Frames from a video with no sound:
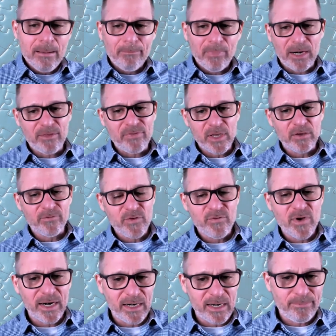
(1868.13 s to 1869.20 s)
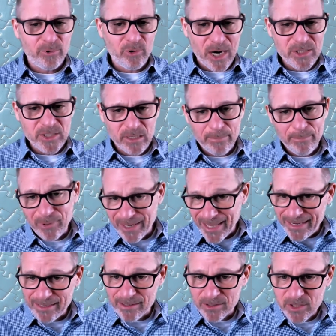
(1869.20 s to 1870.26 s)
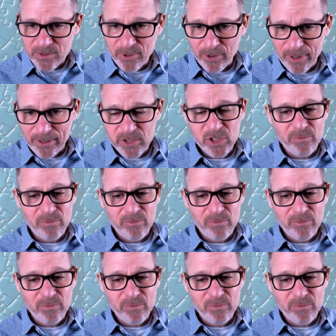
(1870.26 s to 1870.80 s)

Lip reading: But I think if you've got any project planning experience,